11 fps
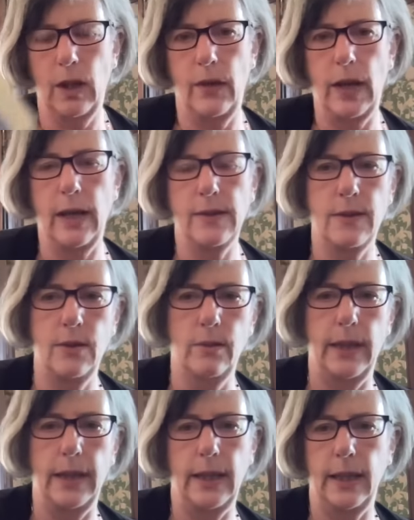They are still
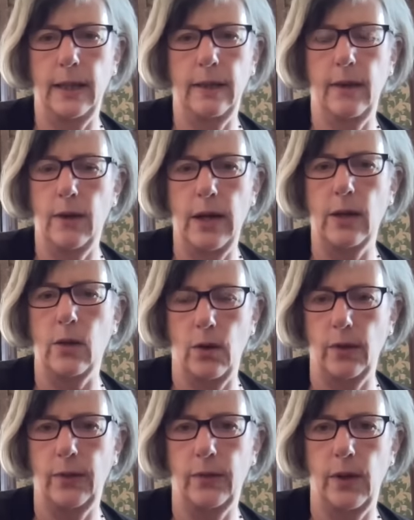making, they're at a
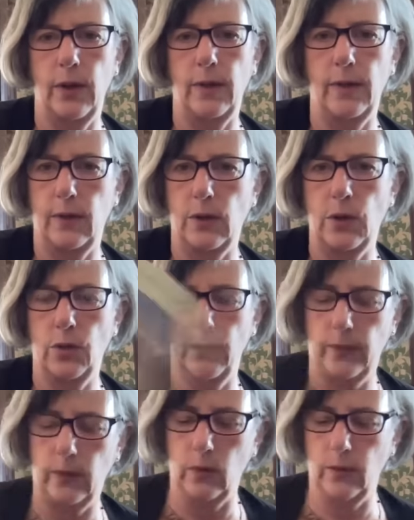crossroads, the Two
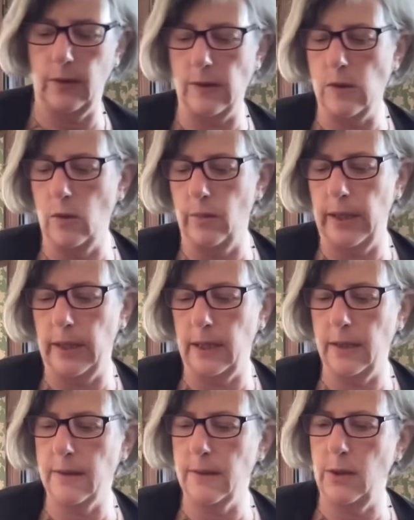of Swords. They're still
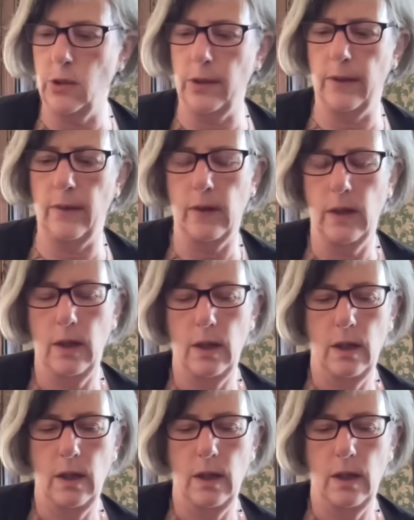making decisions.